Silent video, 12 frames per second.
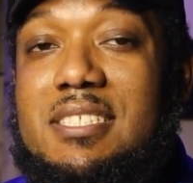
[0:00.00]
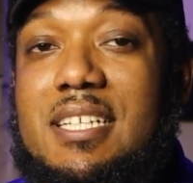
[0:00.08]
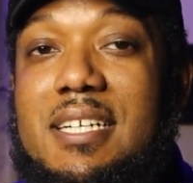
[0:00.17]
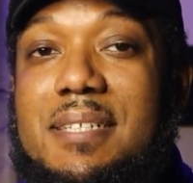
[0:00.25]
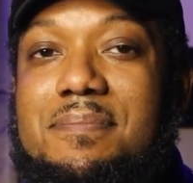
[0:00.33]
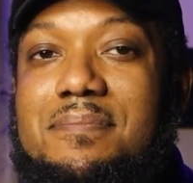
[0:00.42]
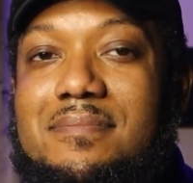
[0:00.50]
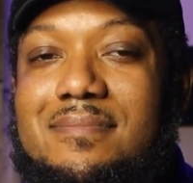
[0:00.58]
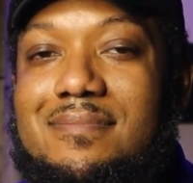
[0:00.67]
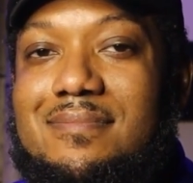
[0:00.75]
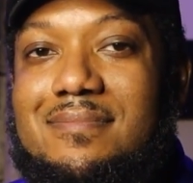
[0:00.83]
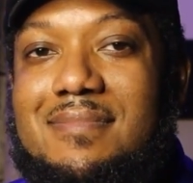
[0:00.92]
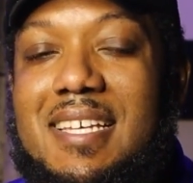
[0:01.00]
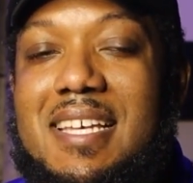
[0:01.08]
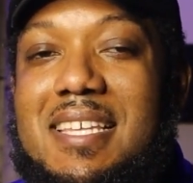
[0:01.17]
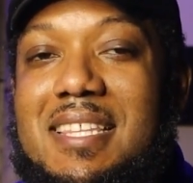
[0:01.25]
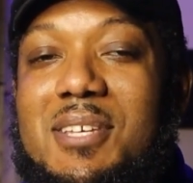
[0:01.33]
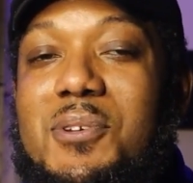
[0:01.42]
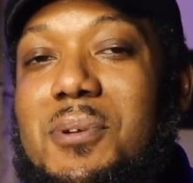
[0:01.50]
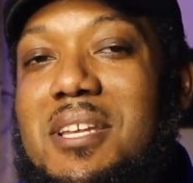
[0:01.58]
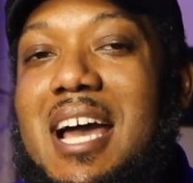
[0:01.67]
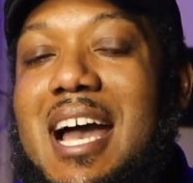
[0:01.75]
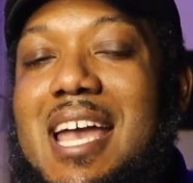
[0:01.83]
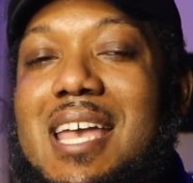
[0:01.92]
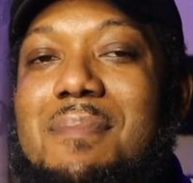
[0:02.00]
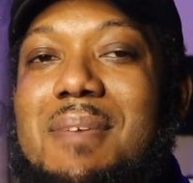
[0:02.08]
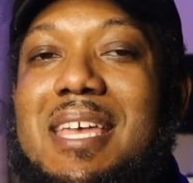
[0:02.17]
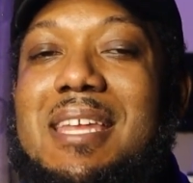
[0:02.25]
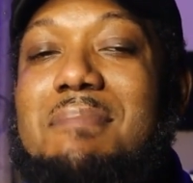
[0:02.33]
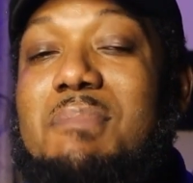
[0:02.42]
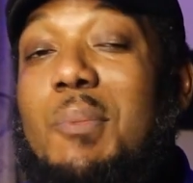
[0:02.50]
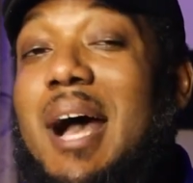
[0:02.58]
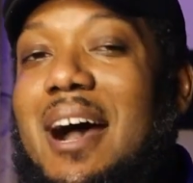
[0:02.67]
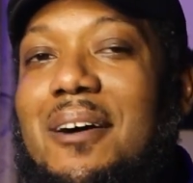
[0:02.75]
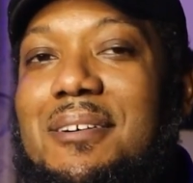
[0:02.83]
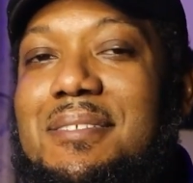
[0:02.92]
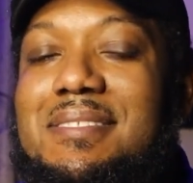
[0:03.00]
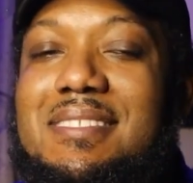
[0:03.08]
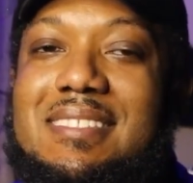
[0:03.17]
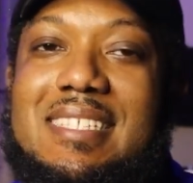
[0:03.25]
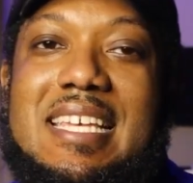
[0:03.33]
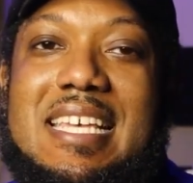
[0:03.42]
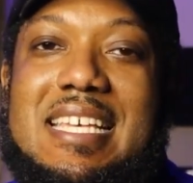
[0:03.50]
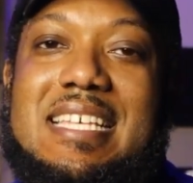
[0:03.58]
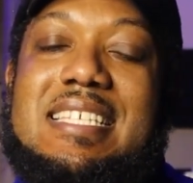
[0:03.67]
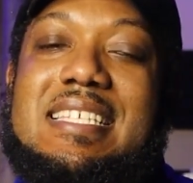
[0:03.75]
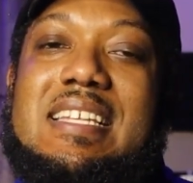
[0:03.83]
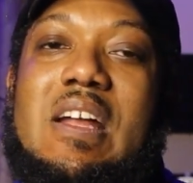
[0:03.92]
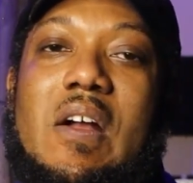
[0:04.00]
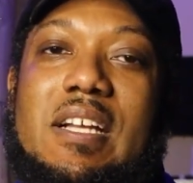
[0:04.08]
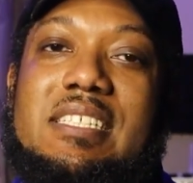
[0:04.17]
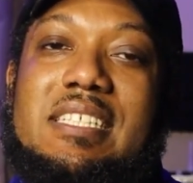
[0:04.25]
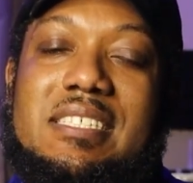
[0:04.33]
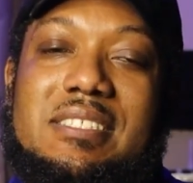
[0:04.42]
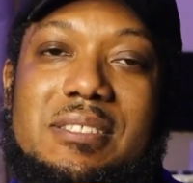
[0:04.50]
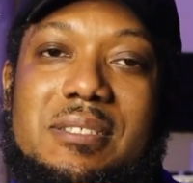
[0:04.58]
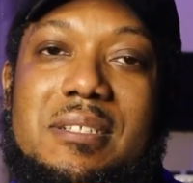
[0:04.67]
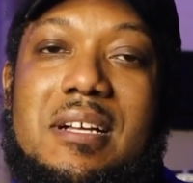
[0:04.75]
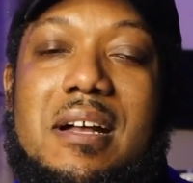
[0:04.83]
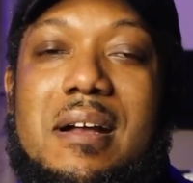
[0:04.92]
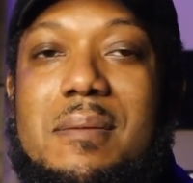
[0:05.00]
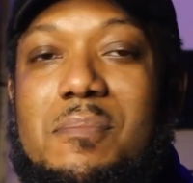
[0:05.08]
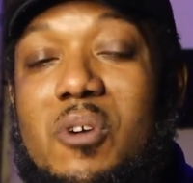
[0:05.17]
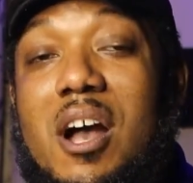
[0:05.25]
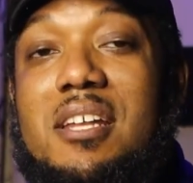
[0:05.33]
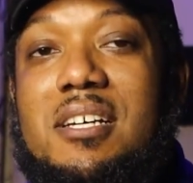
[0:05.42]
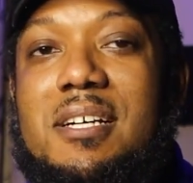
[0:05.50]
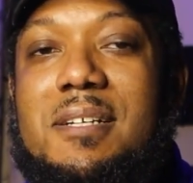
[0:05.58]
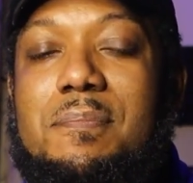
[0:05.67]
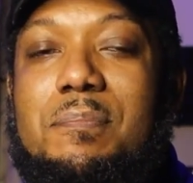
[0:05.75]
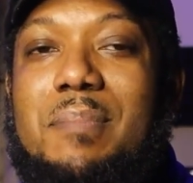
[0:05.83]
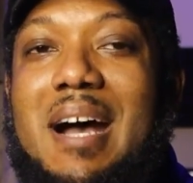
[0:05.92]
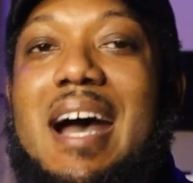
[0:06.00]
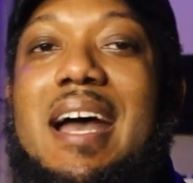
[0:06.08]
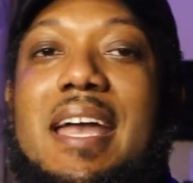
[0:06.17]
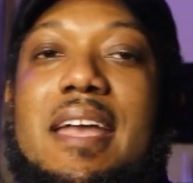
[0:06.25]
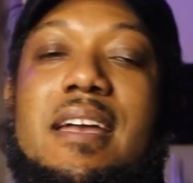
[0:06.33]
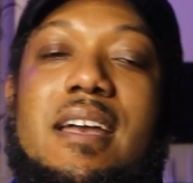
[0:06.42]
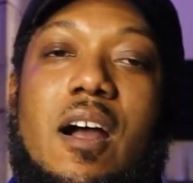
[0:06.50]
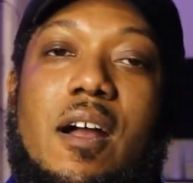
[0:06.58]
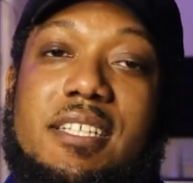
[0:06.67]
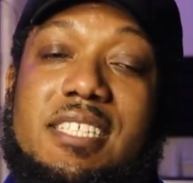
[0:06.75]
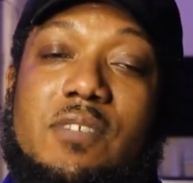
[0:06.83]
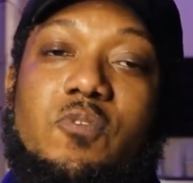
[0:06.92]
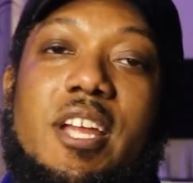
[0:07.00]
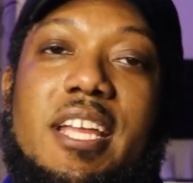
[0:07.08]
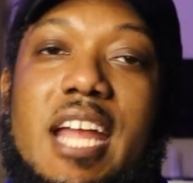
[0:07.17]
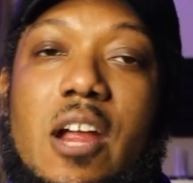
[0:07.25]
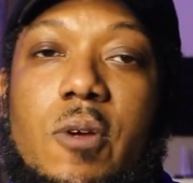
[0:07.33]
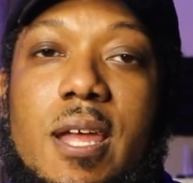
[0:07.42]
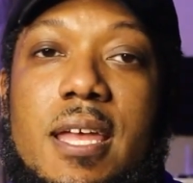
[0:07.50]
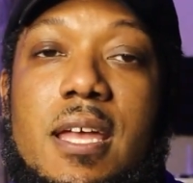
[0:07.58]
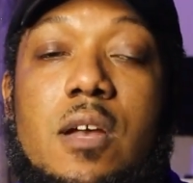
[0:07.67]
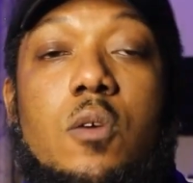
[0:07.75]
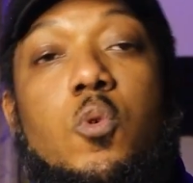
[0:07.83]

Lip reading: The Guggenheim in Bilbao is an architecture product by architect Frank Gehry,